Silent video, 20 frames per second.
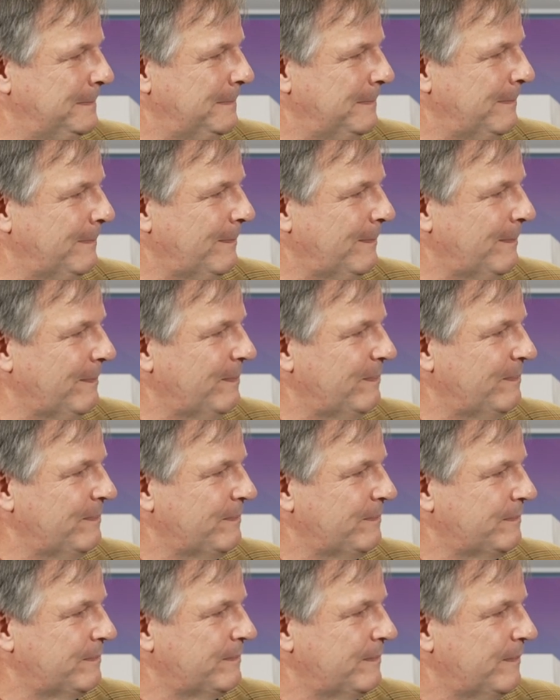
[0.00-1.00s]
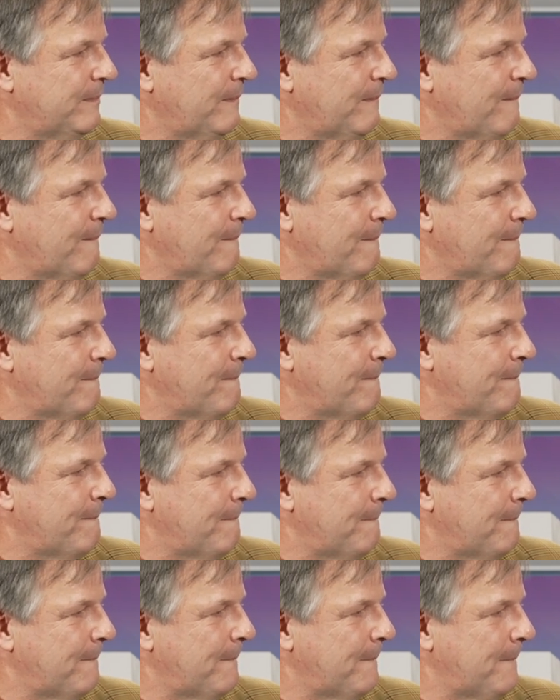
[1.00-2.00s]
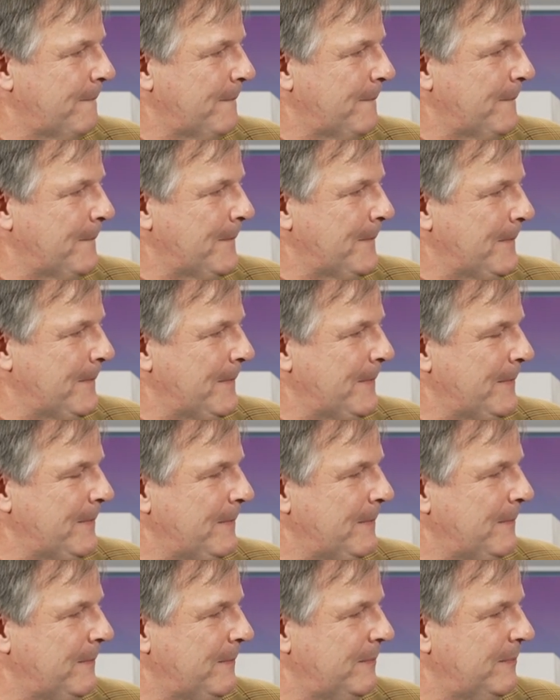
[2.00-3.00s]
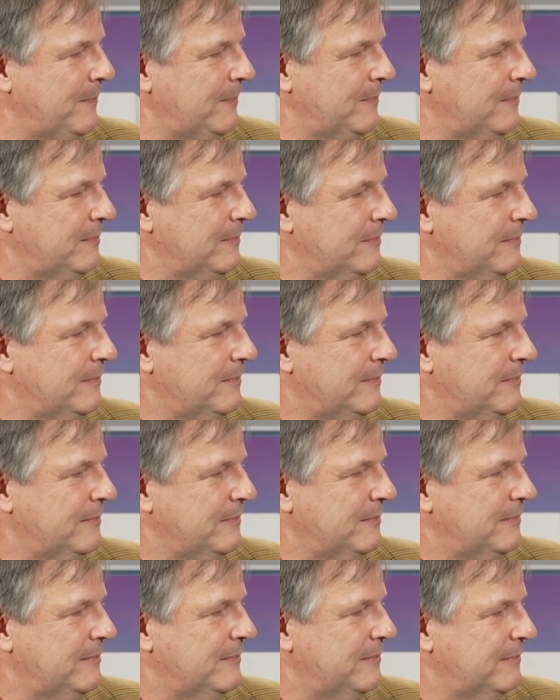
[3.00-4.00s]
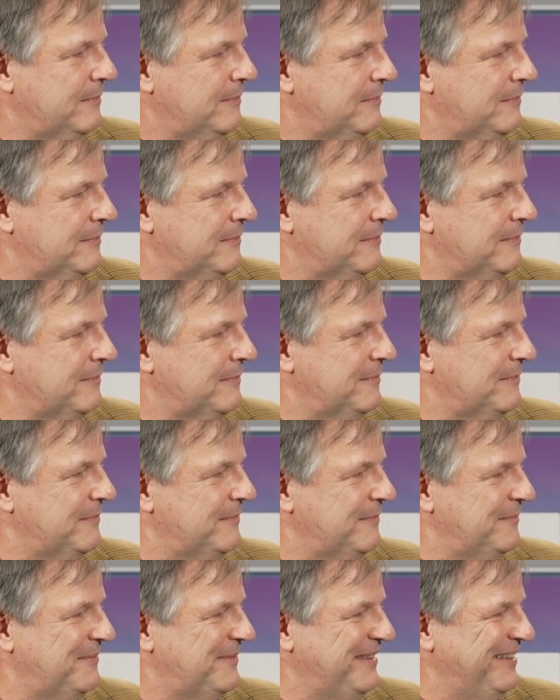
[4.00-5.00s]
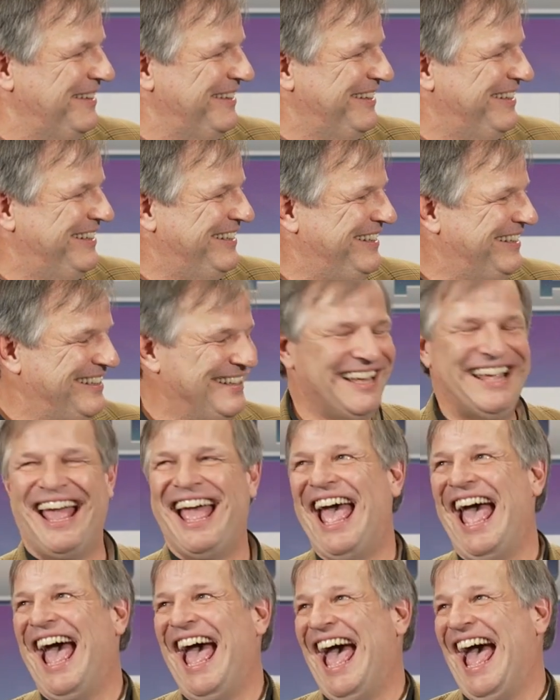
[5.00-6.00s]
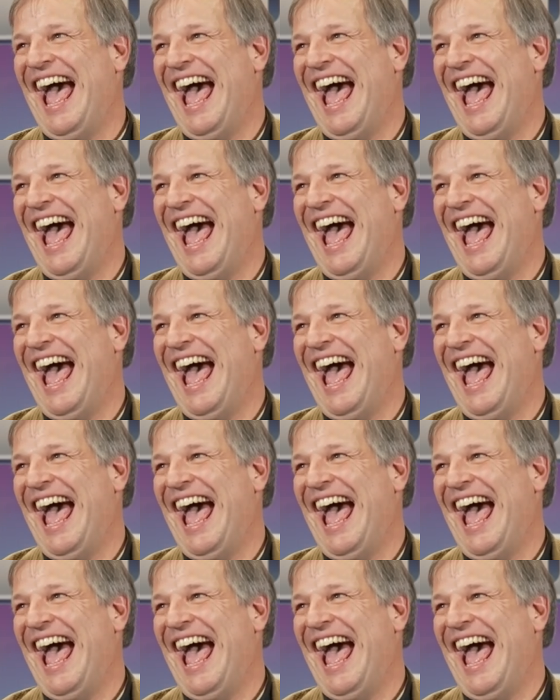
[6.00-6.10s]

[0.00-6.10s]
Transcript: (not speaking)